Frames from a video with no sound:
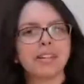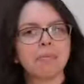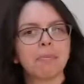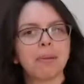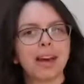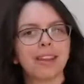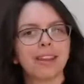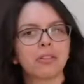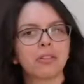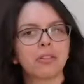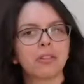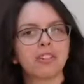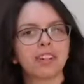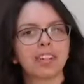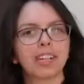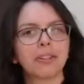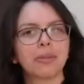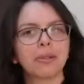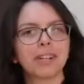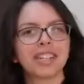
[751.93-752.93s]
in Bethnal
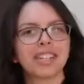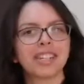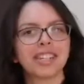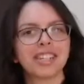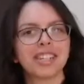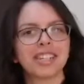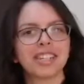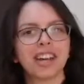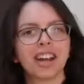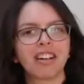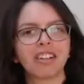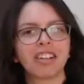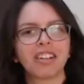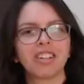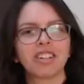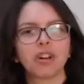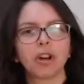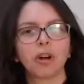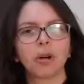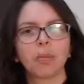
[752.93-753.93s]
Green, which is a charity
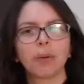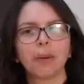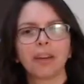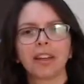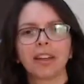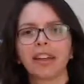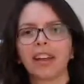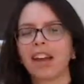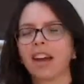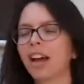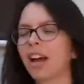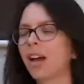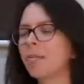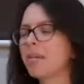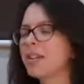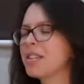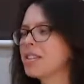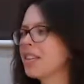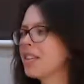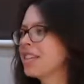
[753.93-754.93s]
shop
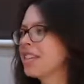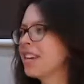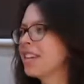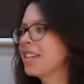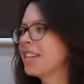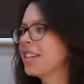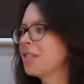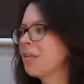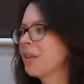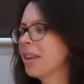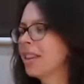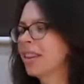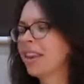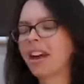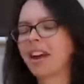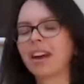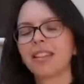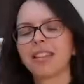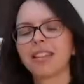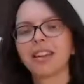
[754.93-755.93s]
associated with
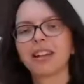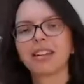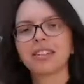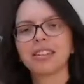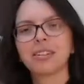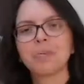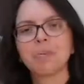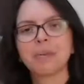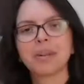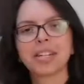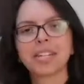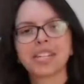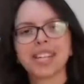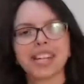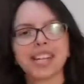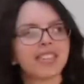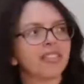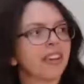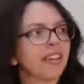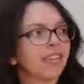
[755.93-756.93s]
the London Buddhist
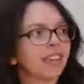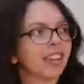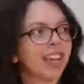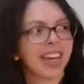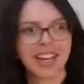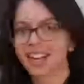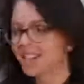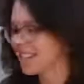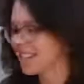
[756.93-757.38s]
Centre over there.